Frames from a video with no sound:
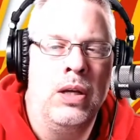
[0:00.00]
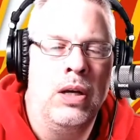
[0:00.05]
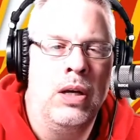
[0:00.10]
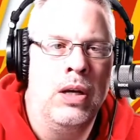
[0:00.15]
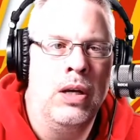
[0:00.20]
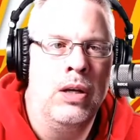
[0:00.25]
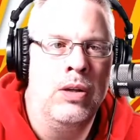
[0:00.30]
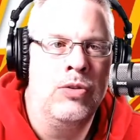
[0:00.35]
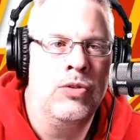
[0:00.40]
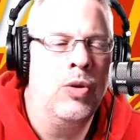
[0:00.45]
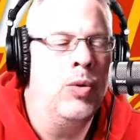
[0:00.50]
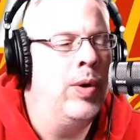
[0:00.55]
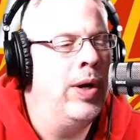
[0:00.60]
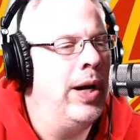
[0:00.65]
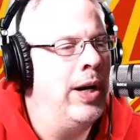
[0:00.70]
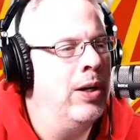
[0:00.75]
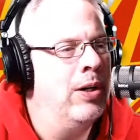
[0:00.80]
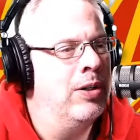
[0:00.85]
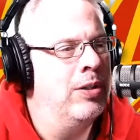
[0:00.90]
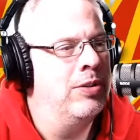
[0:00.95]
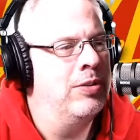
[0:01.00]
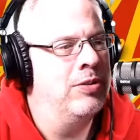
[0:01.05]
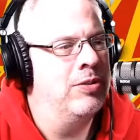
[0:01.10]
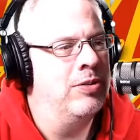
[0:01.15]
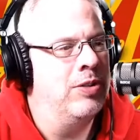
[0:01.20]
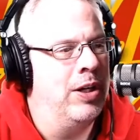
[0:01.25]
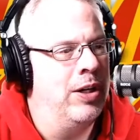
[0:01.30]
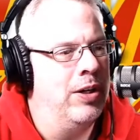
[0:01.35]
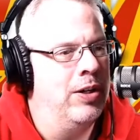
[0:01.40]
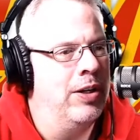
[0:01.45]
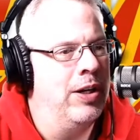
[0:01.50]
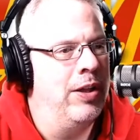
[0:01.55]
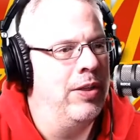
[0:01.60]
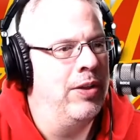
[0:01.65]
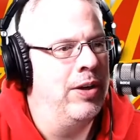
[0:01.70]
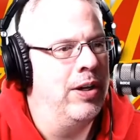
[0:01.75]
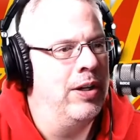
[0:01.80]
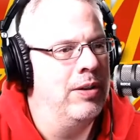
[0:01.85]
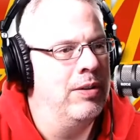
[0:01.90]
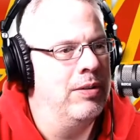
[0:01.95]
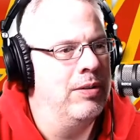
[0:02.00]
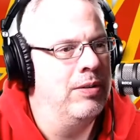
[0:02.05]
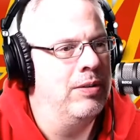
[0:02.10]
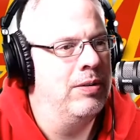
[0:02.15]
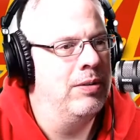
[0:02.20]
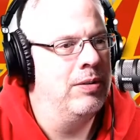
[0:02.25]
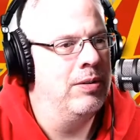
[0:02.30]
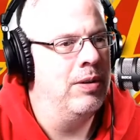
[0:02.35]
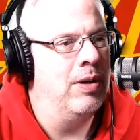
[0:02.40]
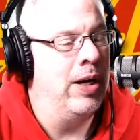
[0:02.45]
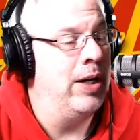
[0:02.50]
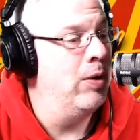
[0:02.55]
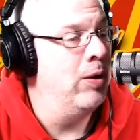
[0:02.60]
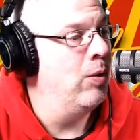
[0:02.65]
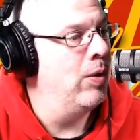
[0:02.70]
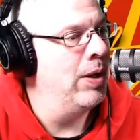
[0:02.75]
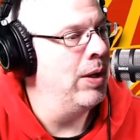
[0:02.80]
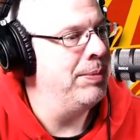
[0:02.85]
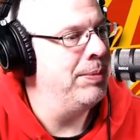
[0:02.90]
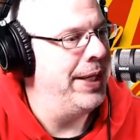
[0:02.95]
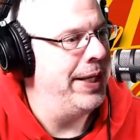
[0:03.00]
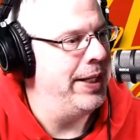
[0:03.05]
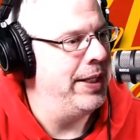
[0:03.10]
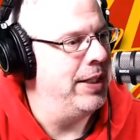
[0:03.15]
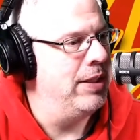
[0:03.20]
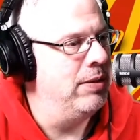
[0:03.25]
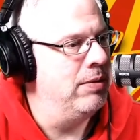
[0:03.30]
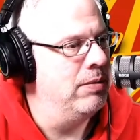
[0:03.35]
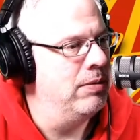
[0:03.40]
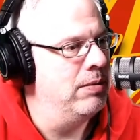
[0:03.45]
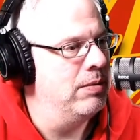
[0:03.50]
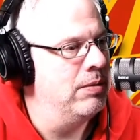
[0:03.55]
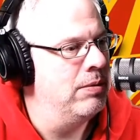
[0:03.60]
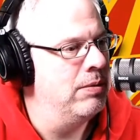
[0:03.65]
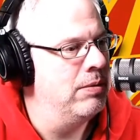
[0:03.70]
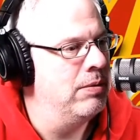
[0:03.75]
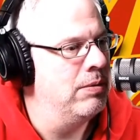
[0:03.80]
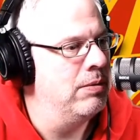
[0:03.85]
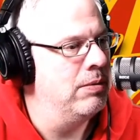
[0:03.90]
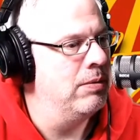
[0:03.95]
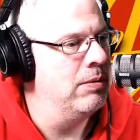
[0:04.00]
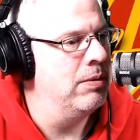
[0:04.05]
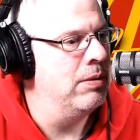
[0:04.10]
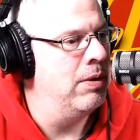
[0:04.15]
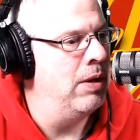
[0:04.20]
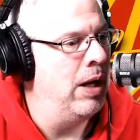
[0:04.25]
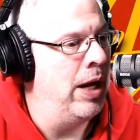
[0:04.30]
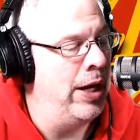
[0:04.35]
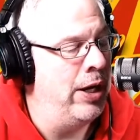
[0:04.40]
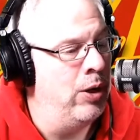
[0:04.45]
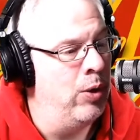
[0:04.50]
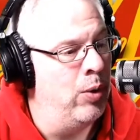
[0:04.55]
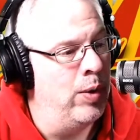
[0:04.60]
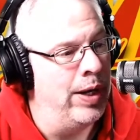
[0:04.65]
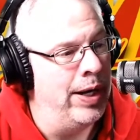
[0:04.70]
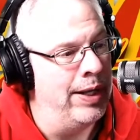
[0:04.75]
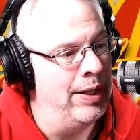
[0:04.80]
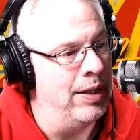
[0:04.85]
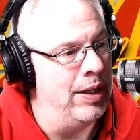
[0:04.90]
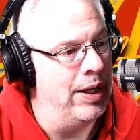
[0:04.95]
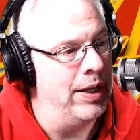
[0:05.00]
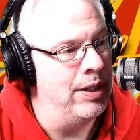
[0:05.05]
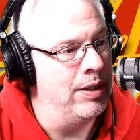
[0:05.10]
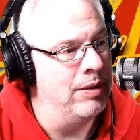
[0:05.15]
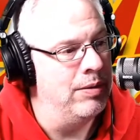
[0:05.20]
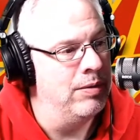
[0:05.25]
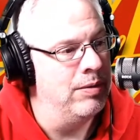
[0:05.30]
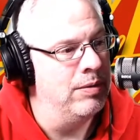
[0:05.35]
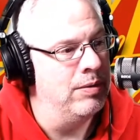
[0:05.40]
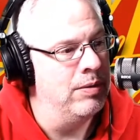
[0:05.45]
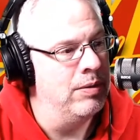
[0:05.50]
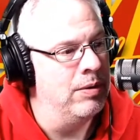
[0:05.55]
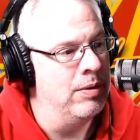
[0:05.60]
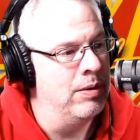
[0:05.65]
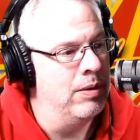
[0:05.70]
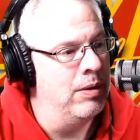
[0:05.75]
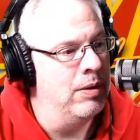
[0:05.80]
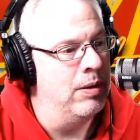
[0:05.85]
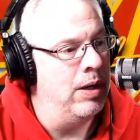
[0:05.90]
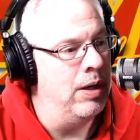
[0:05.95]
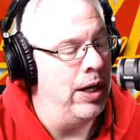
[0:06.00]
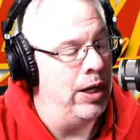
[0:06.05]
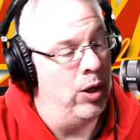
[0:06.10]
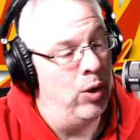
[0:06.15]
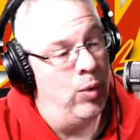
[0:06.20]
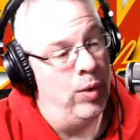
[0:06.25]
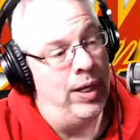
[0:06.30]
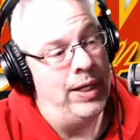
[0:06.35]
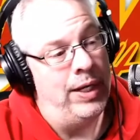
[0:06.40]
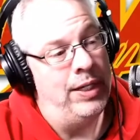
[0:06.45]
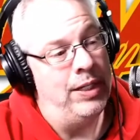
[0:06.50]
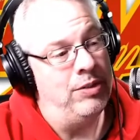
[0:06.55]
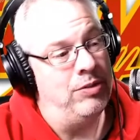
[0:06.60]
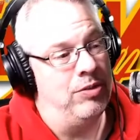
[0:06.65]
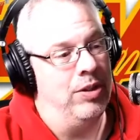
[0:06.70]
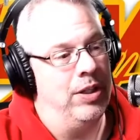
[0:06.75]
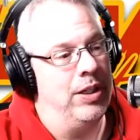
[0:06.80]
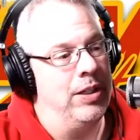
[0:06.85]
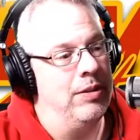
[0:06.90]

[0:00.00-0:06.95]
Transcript: So when I heard Sutter, I thought, I know what I'm getting. I know what I like. I know what I dislike.